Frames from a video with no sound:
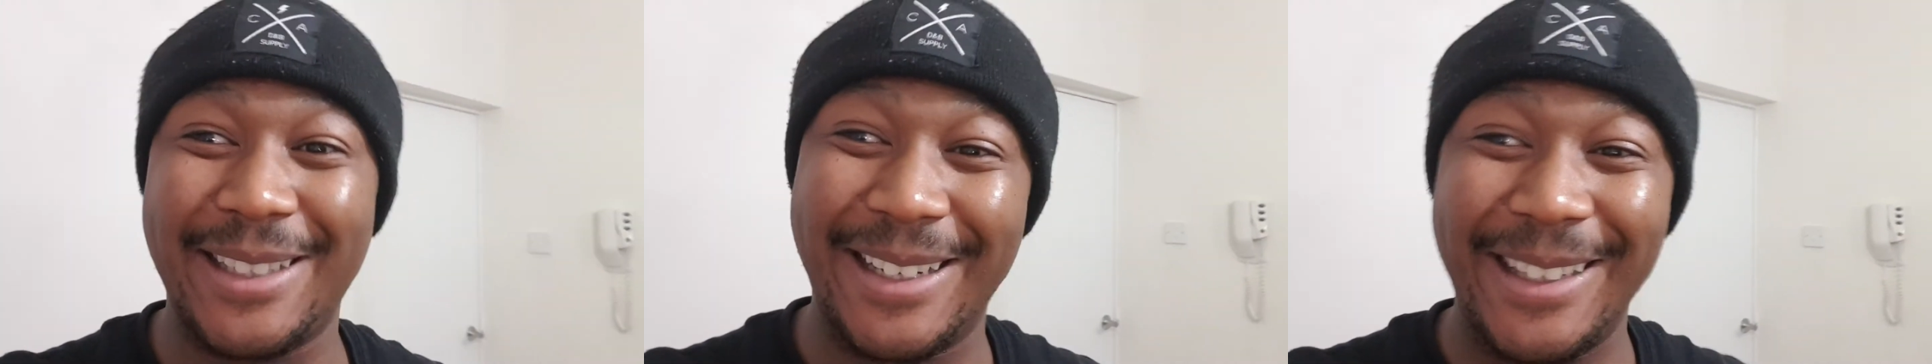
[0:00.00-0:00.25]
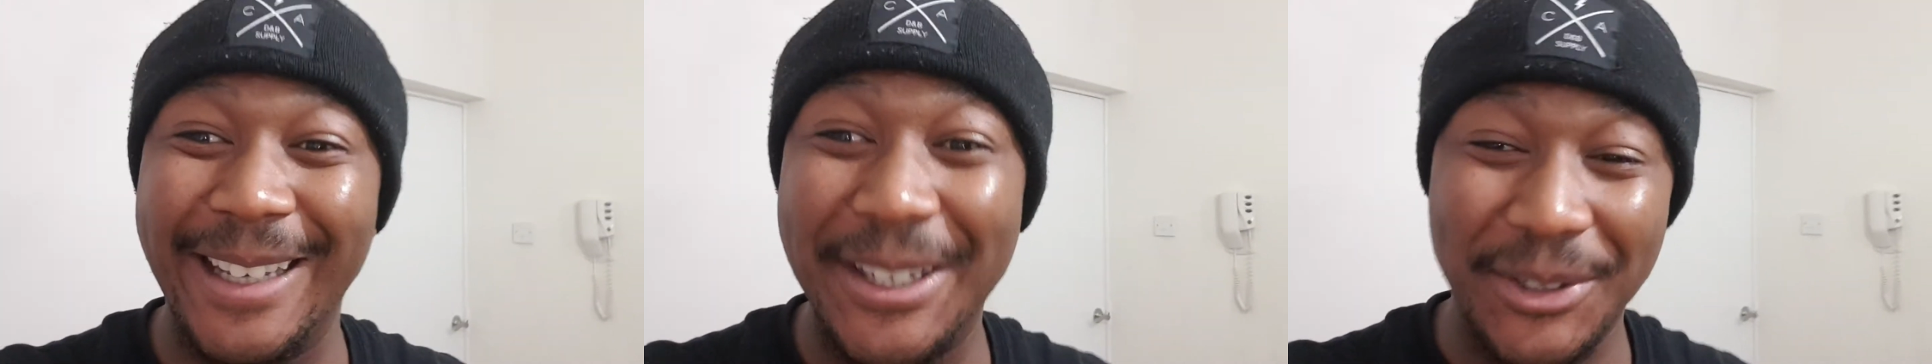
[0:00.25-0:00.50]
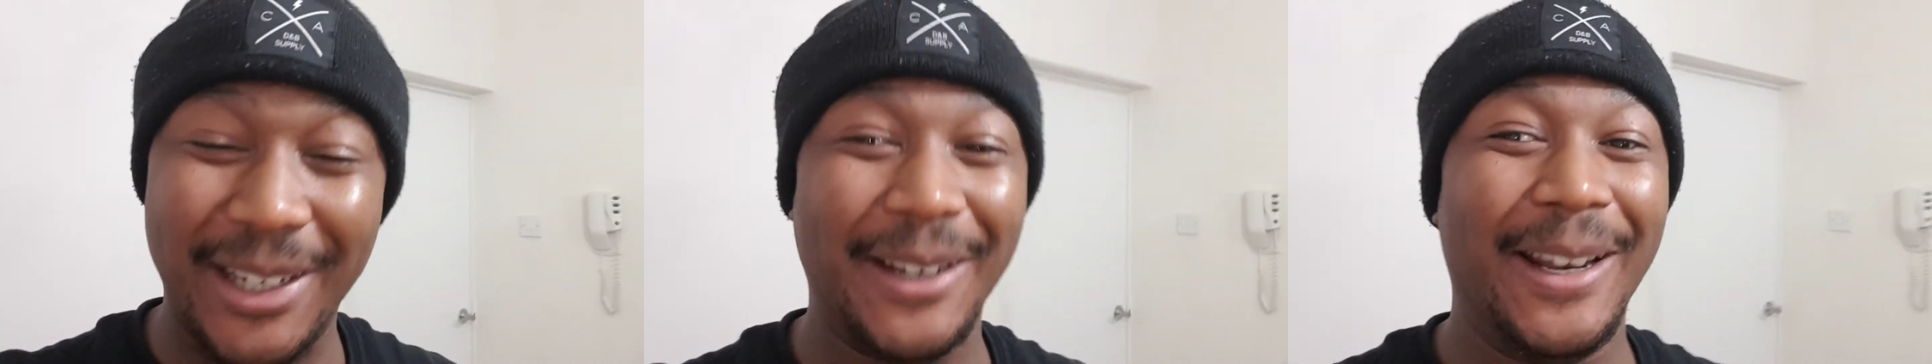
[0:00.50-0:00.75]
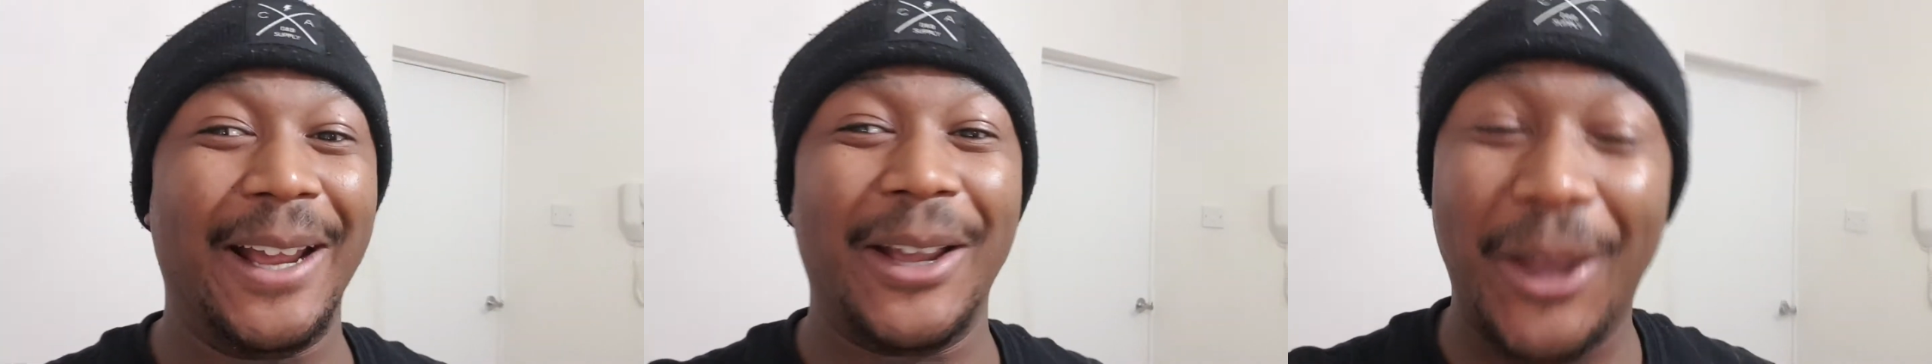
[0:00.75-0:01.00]
literally
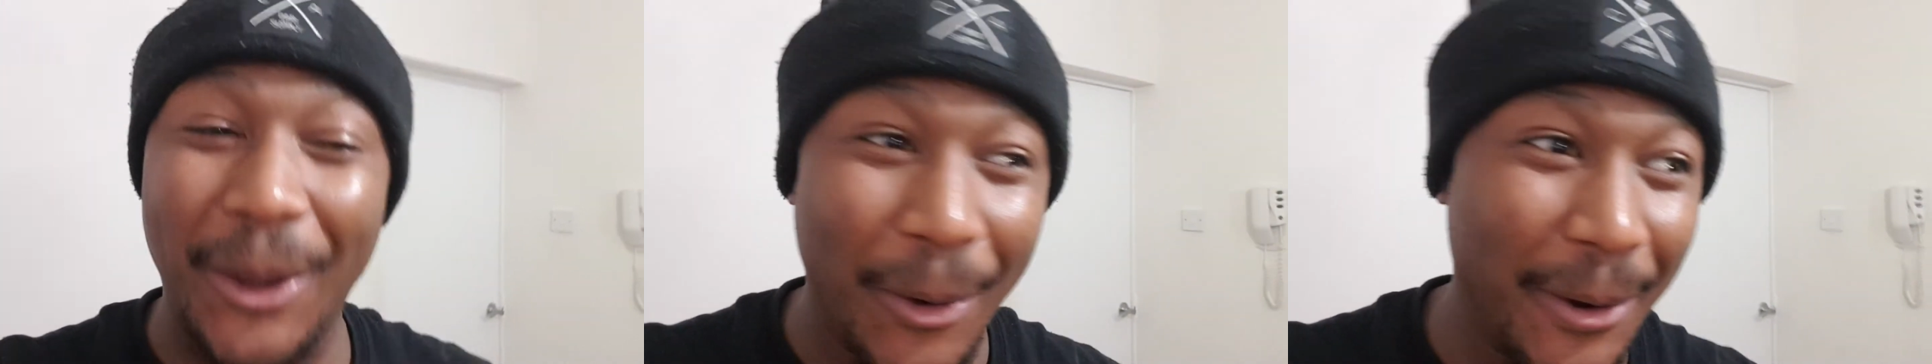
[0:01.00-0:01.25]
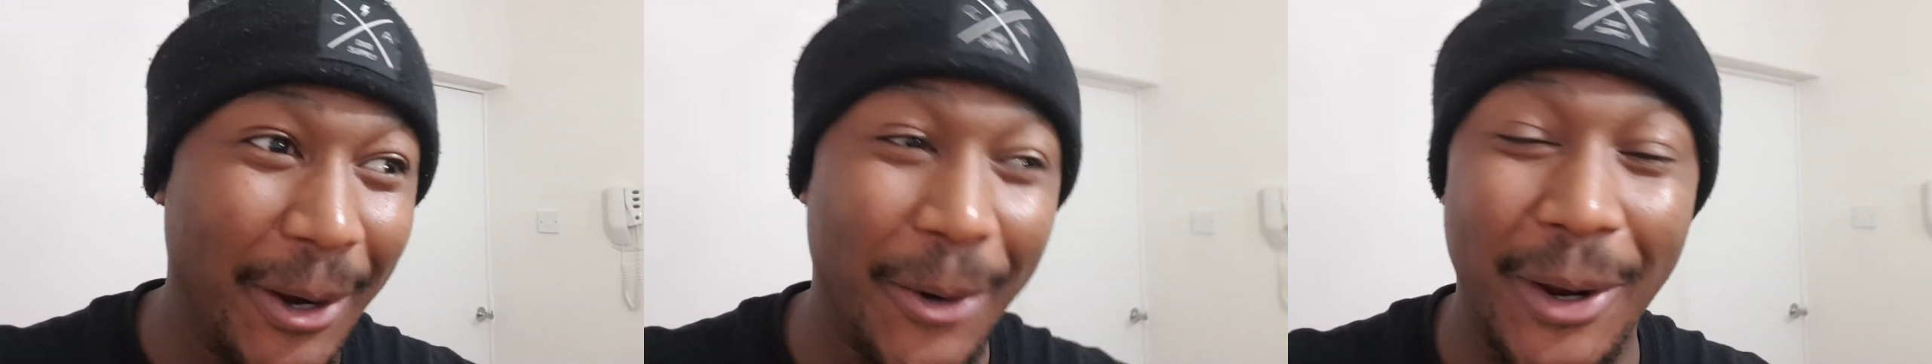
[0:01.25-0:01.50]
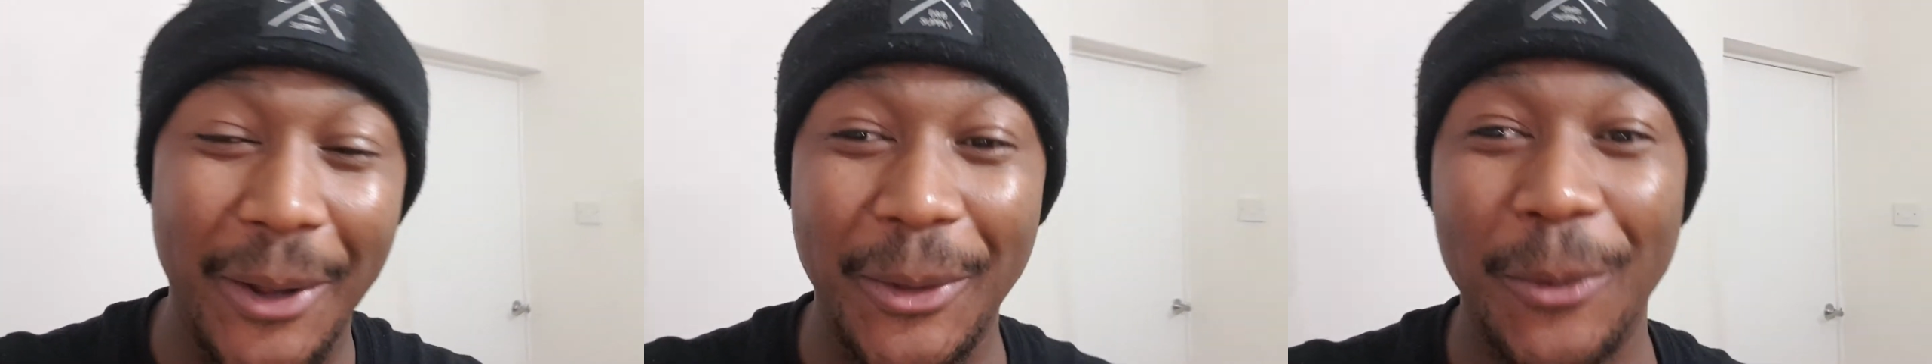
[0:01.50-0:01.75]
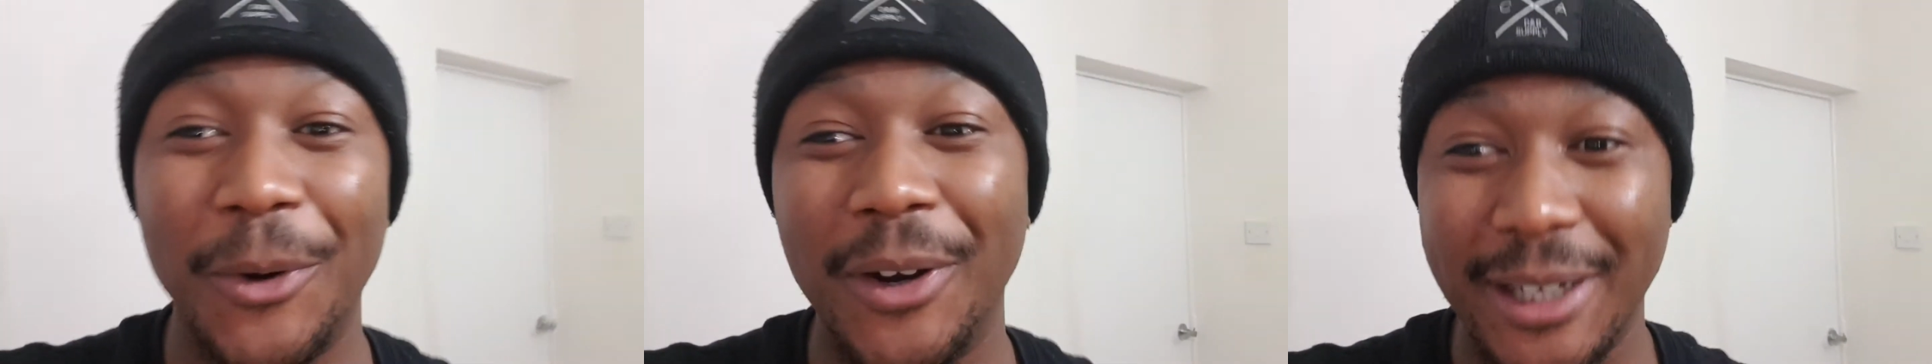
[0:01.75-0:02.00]
like curled around the
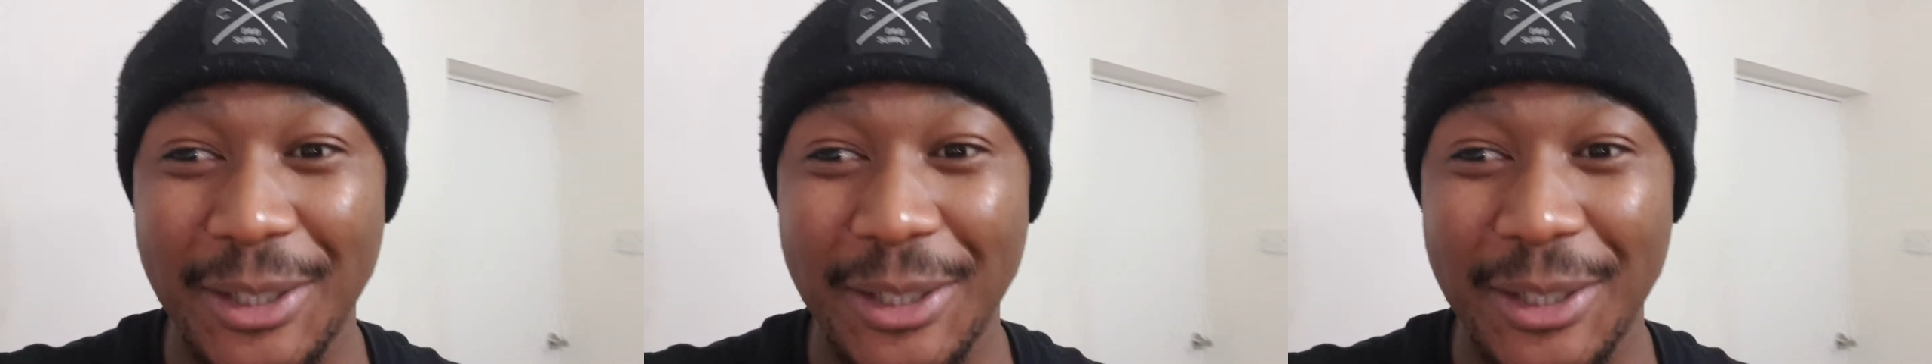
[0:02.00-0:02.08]
wall,